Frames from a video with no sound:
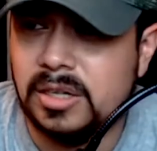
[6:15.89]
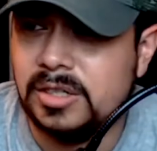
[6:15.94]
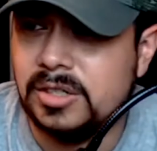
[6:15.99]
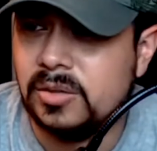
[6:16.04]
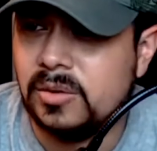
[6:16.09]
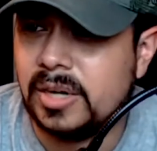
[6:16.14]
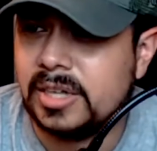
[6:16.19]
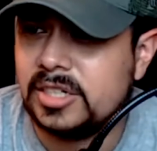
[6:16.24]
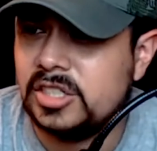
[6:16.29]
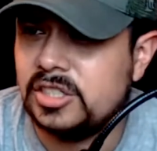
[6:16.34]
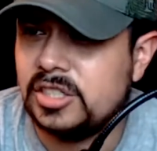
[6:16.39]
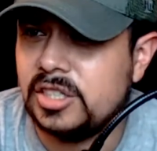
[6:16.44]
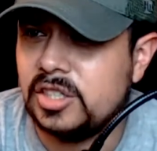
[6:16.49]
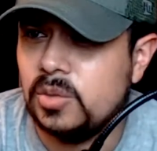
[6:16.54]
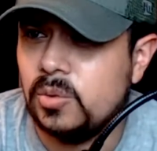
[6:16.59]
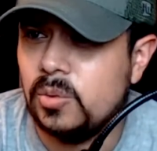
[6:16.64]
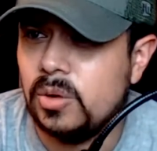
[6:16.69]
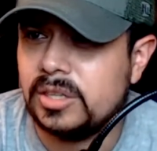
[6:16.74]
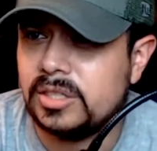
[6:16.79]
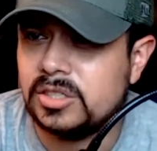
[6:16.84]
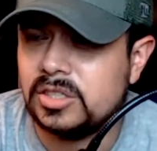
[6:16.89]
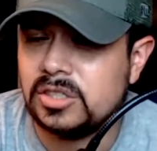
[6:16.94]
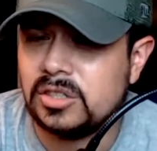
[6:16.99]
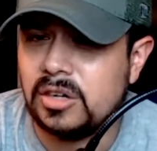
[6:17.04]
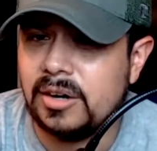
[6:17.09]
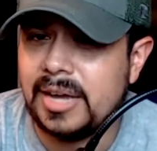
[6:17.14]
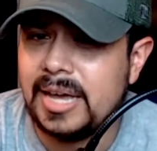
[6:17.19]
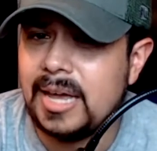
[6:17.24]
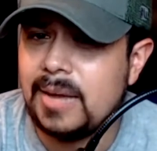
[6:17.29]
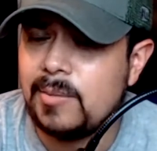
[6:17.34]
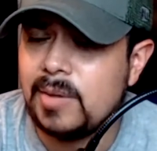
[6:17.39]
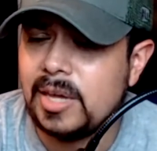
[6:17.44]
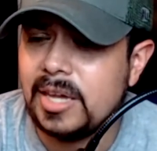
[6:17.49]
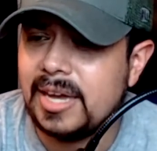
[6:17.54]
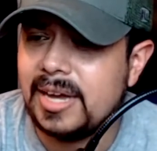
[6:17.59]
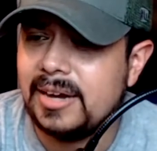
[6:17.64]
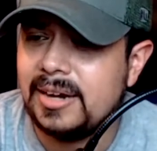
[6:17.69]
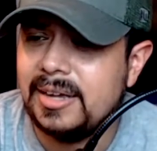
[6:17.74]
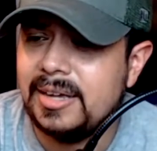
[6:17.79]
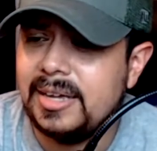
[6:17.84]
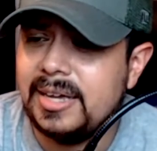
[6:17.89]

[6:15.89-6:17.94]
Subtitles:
direction that you want it to start aiming at.